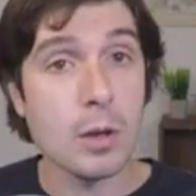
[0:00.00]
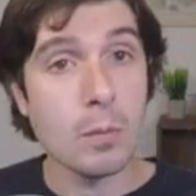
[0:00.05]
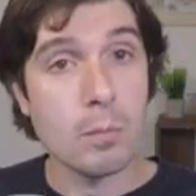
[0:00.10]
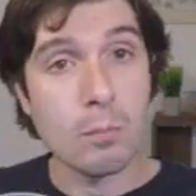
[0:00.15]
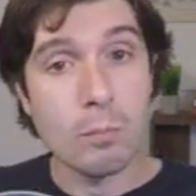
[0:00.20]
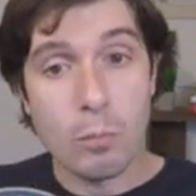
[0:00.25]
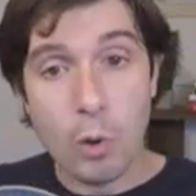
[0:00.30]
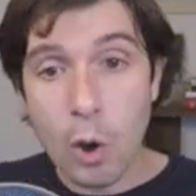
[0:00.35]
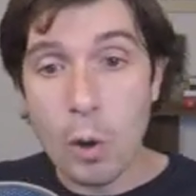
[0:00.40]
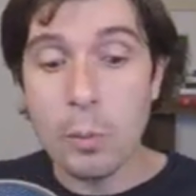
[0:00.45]

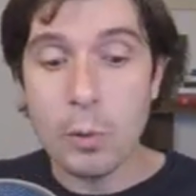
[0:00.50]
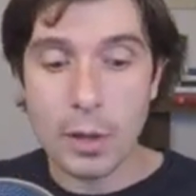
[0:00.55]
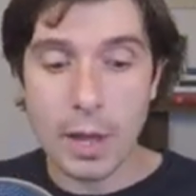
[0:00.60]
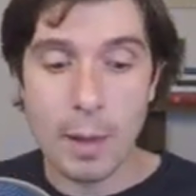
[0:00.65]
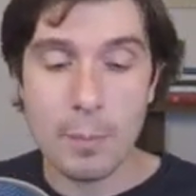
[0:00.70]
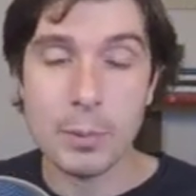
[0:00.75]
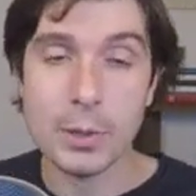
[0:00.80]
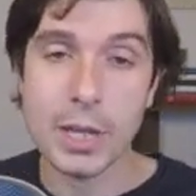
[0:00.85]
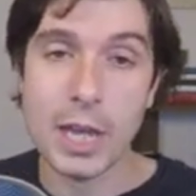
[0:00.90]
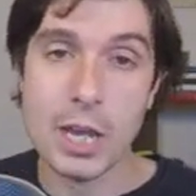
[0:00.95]
mobile
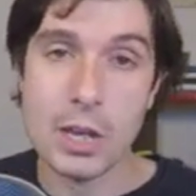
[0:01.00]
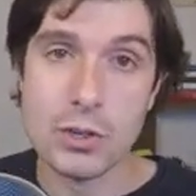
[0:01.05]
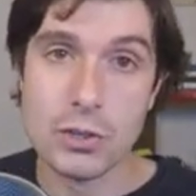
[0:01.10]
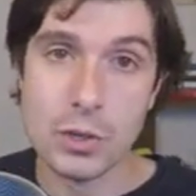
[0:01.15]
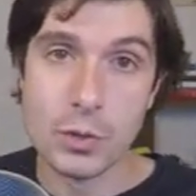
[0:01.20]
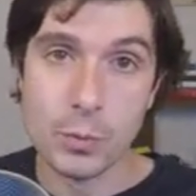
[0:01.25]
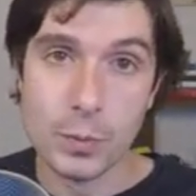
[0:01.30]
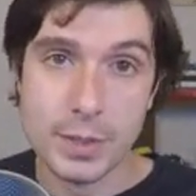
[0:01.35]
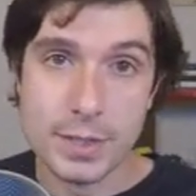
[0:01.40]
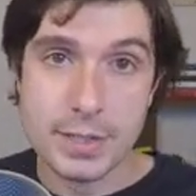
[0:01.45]

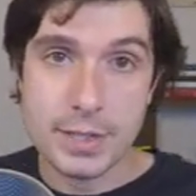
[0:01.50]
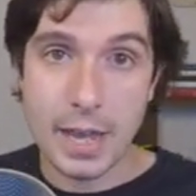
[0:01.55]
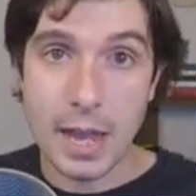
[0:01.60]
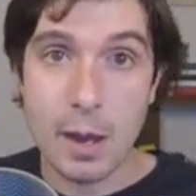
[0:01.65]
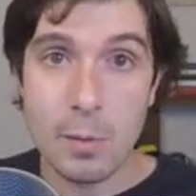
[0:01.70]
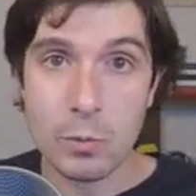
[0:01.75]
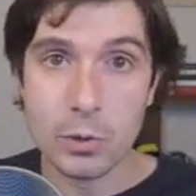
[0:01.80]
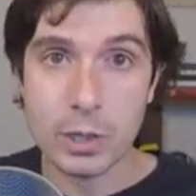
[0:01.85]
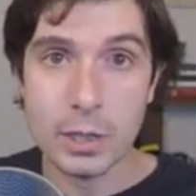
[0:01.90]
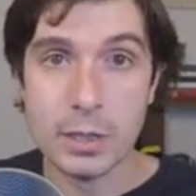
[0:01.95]
application with
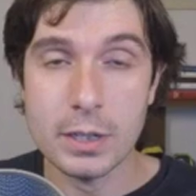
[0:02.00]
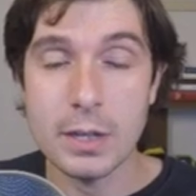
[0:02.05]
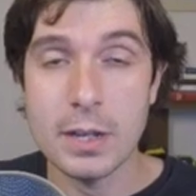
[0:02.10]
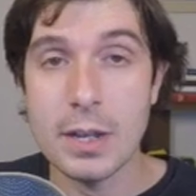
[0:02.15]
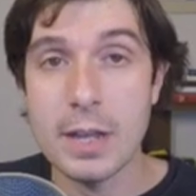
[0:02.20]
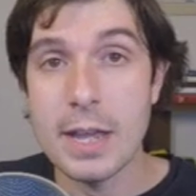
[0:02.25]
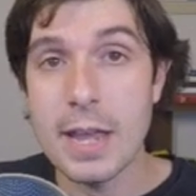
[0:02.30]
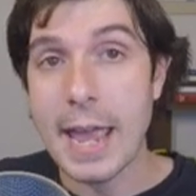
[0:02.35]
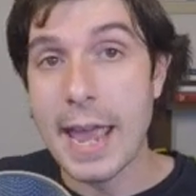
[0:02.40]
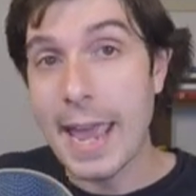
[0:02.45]
Xamarin,
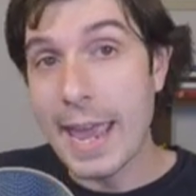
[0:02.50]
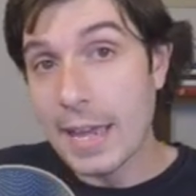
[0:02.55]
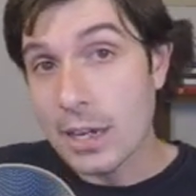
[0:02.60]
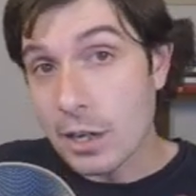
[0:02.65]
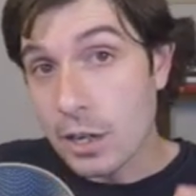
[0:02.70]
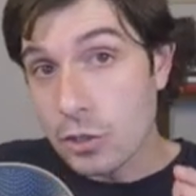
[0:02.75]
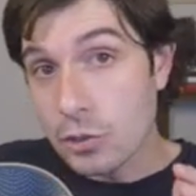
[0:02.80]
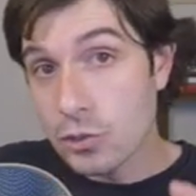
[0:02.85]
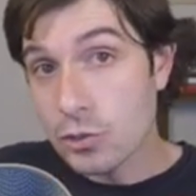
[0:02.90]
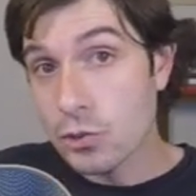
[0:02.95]
and
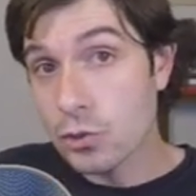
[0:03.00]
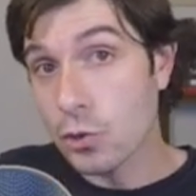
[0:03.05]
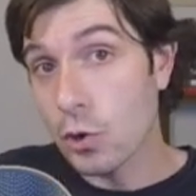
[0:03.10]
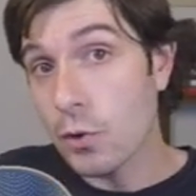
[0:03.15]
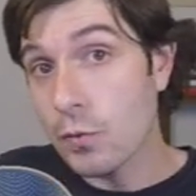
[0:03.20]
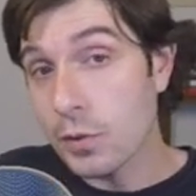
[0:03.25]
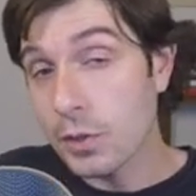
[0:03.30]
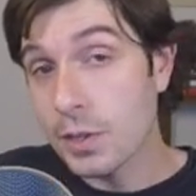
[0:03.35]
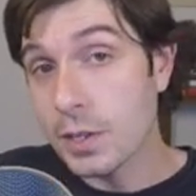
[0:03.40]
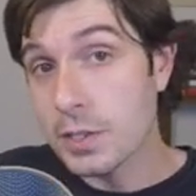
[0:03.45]

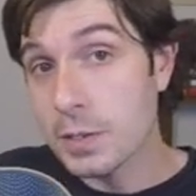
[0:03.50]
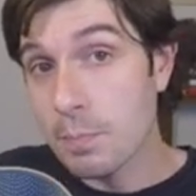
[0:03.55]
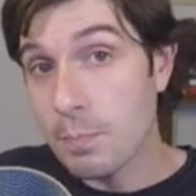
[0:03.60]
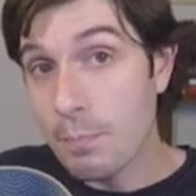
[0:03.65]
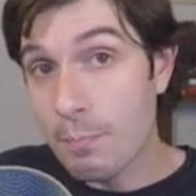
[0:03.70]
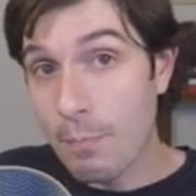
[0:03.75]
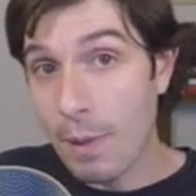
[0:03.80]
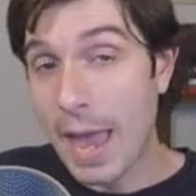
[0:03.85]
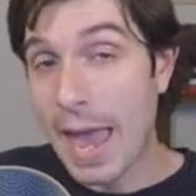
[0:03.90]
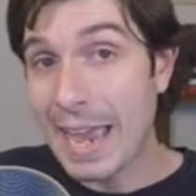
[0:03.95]
serverless
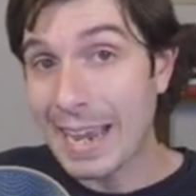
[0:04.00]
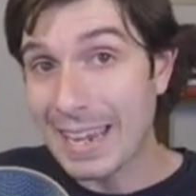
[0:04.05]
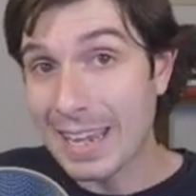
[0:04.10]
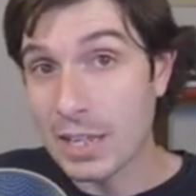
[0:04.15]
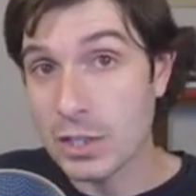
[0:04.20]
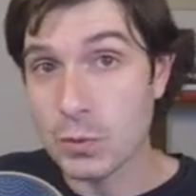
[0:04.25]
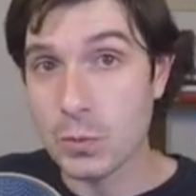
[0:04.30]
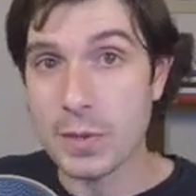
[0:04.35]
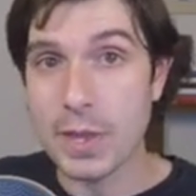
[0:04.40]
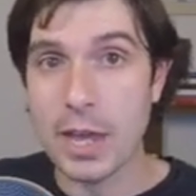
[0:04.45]

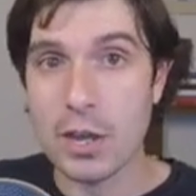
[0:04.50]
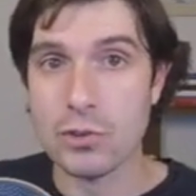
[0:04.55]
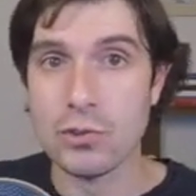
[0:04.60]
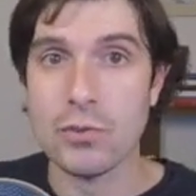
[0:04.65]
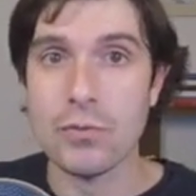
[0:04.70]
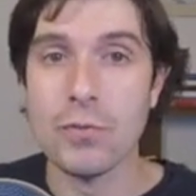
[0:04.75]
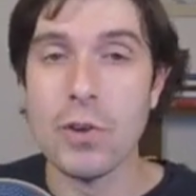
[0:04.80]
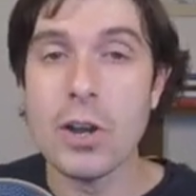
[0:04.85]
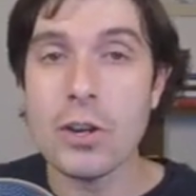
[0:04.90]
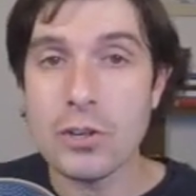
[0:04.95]
backends with Azure
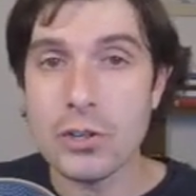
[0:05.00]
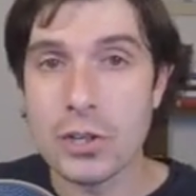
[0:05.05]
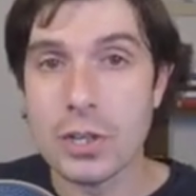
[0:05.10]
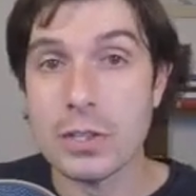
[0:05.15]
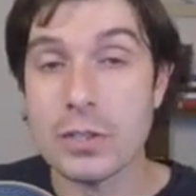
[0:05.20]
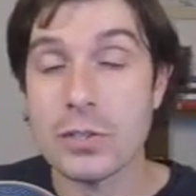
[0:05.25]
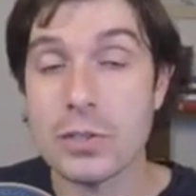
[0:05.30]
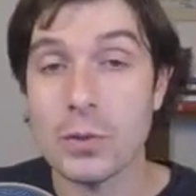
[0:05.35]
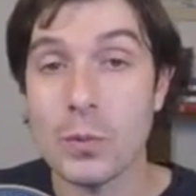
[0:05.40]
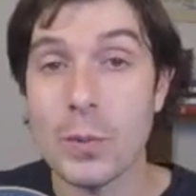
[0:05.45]

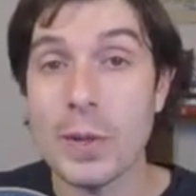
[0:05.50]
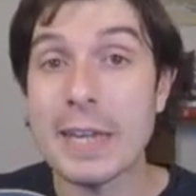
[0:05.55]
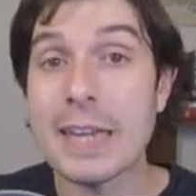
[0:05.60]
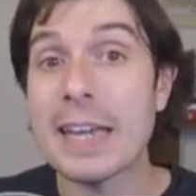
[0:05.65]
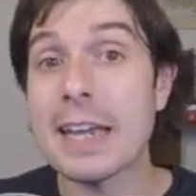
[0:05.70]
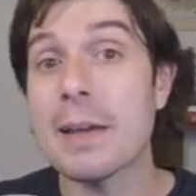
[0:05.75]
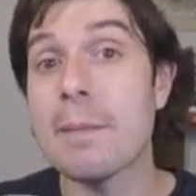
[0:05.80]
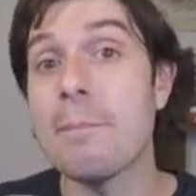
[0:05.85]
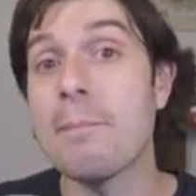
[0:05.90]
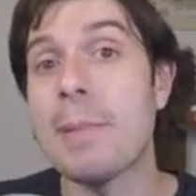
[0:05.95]
Functions, we can
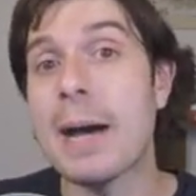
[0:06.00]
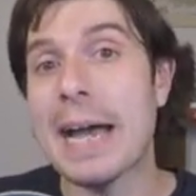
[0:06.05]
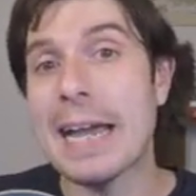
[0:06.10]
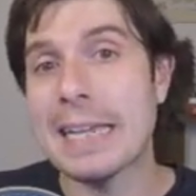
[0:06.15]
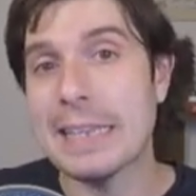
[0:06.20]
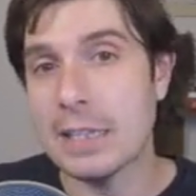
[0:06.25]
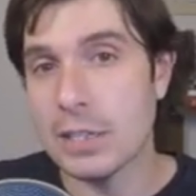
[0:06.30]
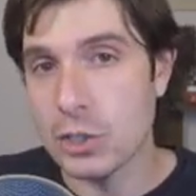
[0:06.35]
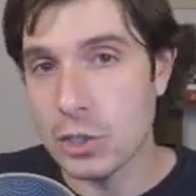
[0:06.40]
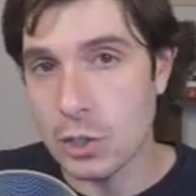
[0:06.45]
combine
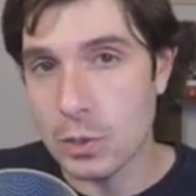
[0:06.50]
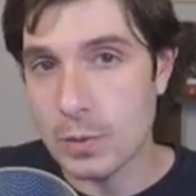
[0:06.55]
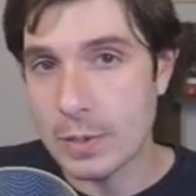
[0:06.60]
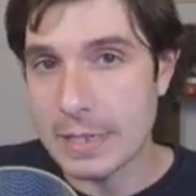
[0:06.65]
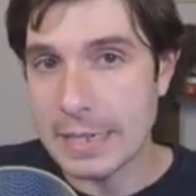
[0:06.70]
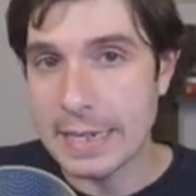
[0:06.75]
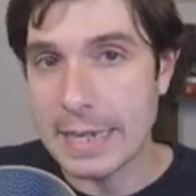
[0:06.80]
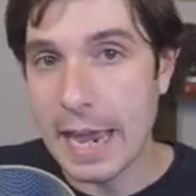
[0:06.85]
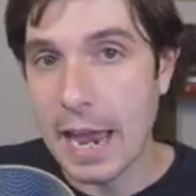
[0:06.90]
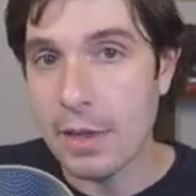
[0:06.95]
the two
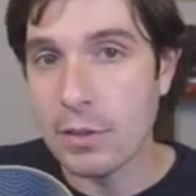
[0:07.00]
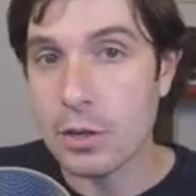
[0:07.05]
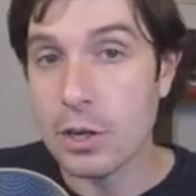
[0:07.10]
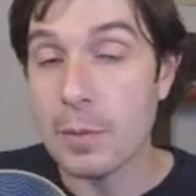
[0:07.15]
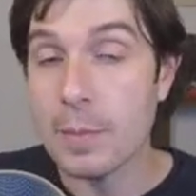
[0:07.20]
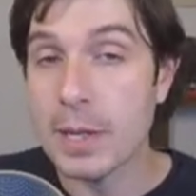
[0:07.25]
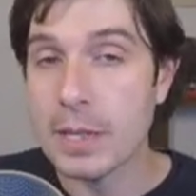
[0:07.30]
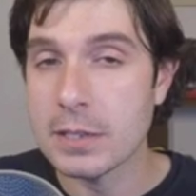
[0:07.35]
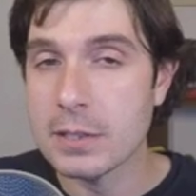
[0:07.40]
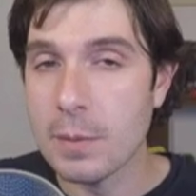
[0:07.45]
together to
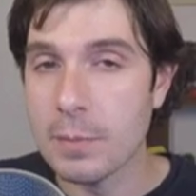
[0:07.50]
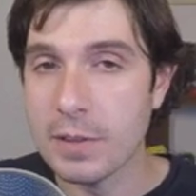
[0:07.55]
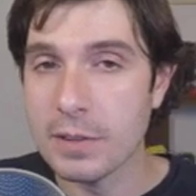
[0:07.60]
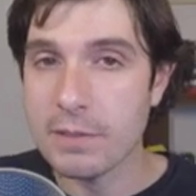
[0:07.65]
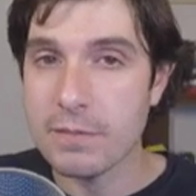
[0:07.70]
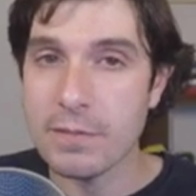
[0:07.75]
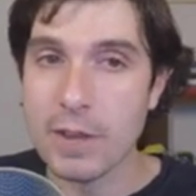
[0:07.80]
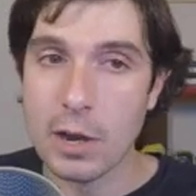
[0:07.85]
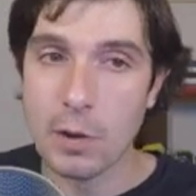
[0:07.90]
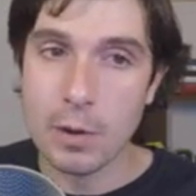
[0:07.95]
make something
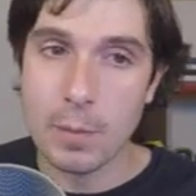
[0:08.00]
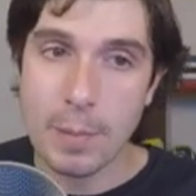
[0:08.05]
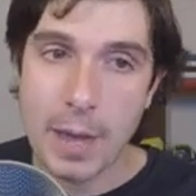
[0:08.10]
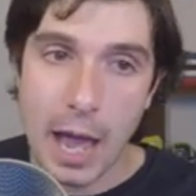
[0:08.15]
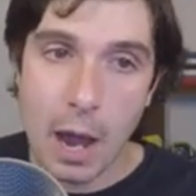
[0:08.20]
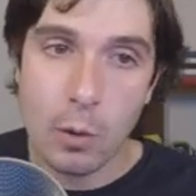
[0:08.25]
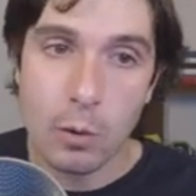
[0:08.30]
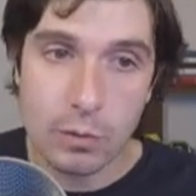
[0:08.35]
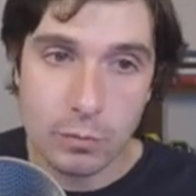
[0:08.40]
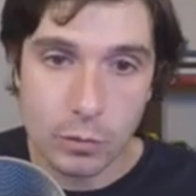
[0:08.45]
very
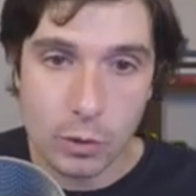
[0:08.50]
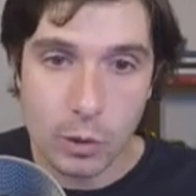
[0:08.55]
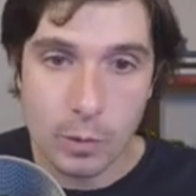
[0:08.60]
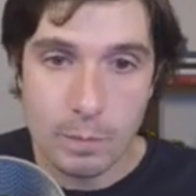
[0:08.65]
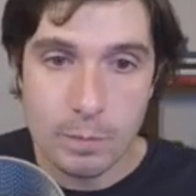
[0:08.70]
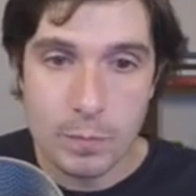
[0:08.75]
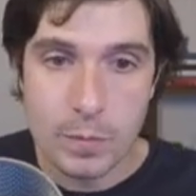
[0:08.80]
powerful.